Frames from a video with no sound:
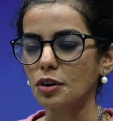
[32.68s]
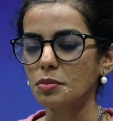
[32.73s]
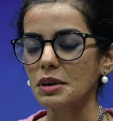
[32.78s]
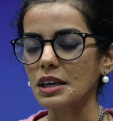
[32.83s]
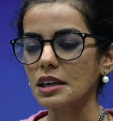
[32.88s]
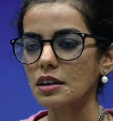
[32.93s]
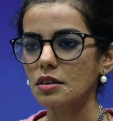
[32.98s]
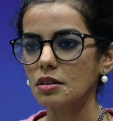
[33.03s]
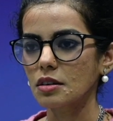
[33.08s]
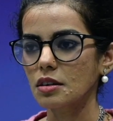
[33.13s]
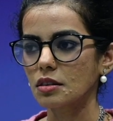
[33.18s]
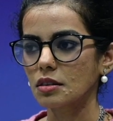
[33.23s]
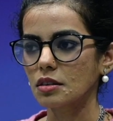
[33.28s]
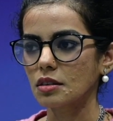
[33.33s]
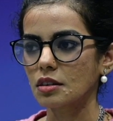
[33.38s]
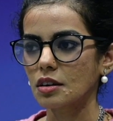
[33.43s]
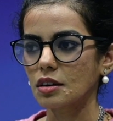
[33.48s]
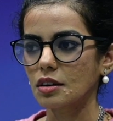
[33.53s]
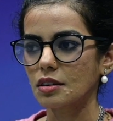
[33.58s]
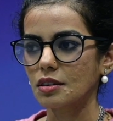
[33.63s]
For me,
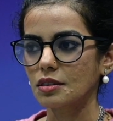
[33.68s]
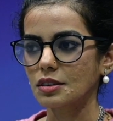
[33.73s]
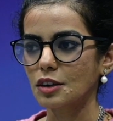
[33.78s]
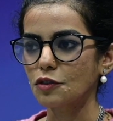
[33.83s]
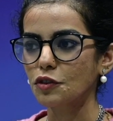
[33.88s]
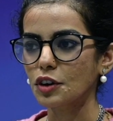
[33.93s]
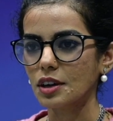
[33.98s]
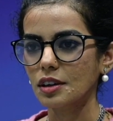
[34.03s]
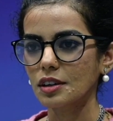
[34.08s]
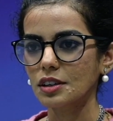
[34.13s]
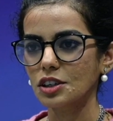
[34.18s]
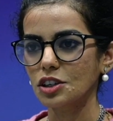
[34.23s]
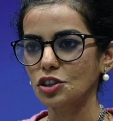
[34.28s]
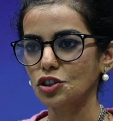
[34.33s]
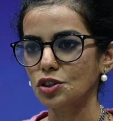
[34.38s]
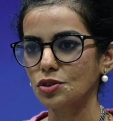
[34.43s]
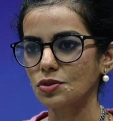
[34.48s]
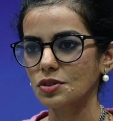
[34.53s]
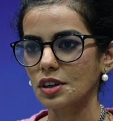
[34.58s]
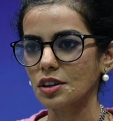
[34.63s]
the difficulty
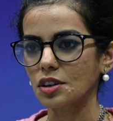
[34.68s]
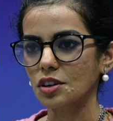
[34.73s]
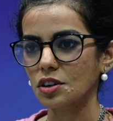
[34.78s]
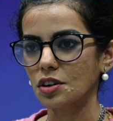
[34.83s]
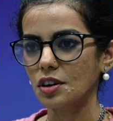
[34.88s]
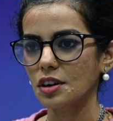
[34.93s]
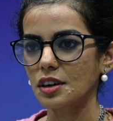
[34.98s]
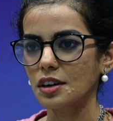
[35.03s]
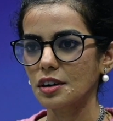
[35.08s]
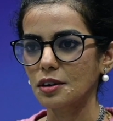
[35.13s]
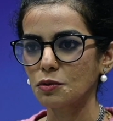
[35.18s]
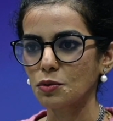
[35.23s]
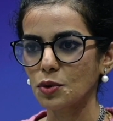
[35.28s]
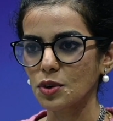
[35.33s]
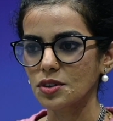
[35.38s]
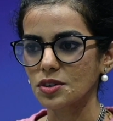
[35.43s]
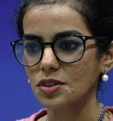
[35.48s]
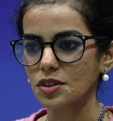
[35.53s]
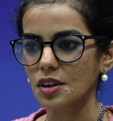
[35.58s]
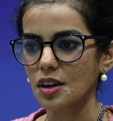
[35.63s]
in choosing the career
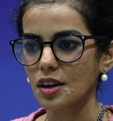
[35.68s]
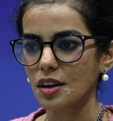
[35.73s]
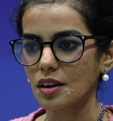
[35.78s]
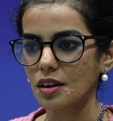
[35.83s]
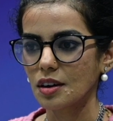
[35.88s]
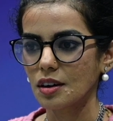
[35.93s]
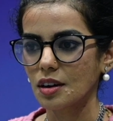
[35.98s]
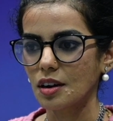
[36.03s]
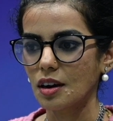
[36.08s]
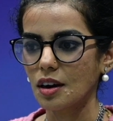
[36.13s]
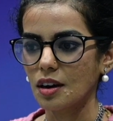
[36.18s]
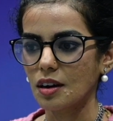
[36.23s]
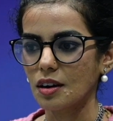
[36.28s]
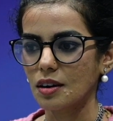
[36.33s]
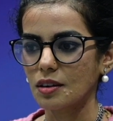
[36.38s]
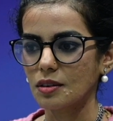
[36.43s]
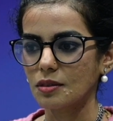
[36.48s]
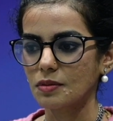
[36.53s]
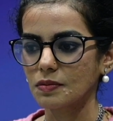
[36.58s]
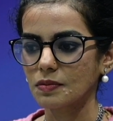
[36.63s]
was
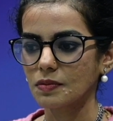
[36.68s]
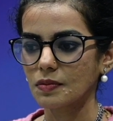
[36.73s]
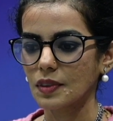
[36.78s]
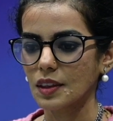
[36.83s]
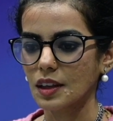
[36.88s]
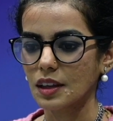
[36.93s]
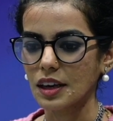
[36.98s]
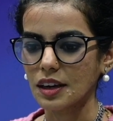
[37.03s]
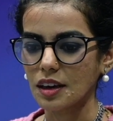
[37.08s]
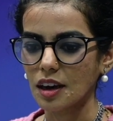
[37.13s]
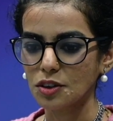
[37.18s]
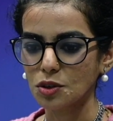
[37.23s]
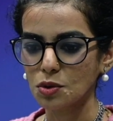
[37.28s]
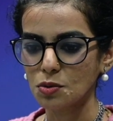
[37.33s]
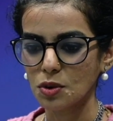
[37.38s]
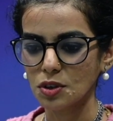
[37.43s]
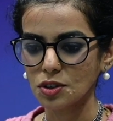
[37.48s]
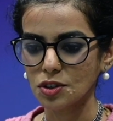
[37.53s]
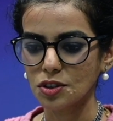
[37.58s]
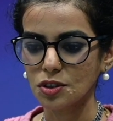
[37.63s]
like, I
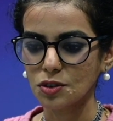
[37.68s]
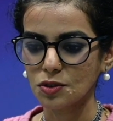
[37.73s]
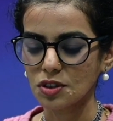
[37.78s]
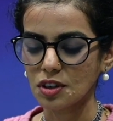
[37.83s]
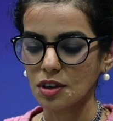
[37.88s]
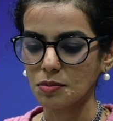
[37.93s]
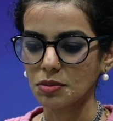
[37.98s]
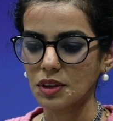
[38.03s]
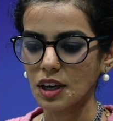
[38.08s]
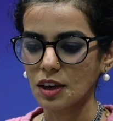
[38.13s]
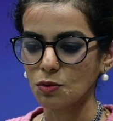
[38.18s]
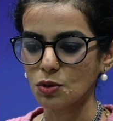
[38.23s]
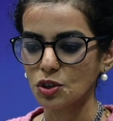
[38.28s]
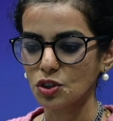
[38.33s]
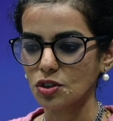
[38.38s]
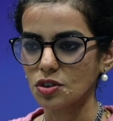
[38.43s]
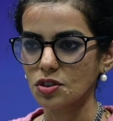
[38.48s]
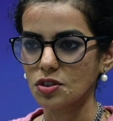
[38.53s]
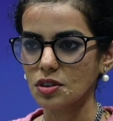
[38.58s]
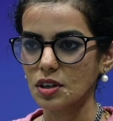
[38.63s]
don't want to do something
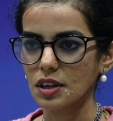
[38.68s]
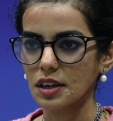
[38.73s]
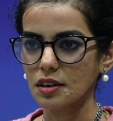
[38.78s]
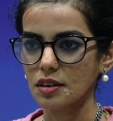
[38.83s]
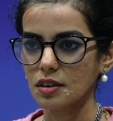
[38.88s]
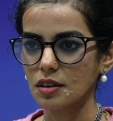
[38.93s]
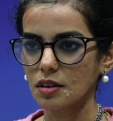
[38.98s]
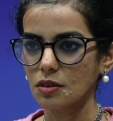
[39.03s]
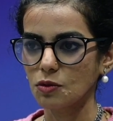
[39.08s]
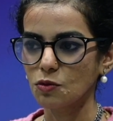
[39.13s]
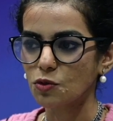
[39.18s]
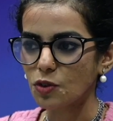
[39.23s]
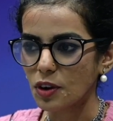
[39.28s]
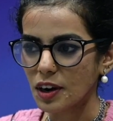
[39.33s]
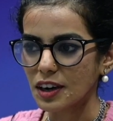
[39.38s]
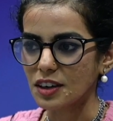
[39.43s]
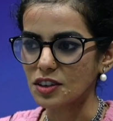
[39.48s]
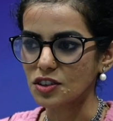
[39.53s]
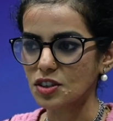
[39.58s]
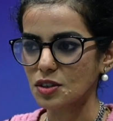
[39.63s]
which is like
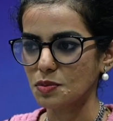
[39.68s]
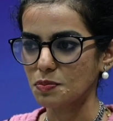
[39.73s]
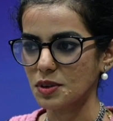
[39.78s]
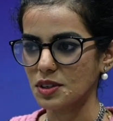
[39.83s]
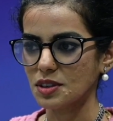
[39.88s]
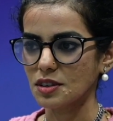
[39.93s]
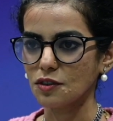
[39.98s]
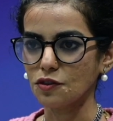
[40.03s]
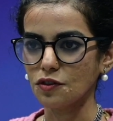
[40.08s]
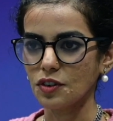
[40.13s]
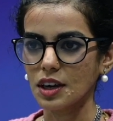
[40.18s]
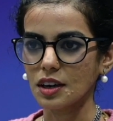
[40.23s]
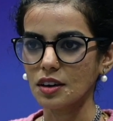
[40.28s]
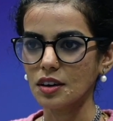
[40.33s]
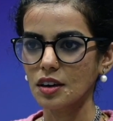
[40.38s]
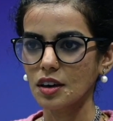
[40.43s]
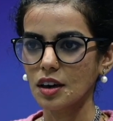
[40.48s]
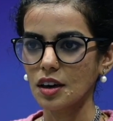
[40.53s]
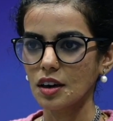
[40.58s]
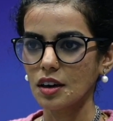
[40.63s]
very
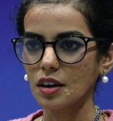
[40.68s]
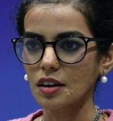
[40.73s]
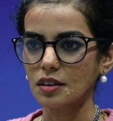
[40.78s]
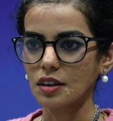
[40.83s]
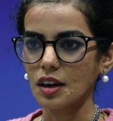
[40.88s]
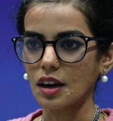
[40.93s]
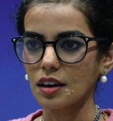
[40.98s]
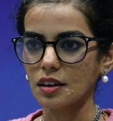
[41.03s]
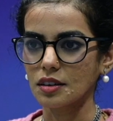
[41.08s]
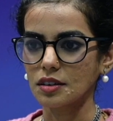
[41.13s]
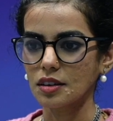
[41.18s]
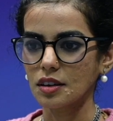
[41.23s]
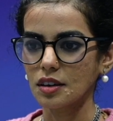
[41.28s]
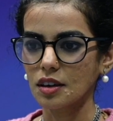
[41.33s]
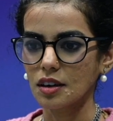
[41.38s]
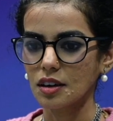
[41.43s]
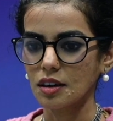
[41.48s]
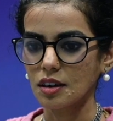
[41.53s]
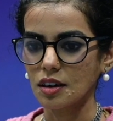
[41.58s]
specific that,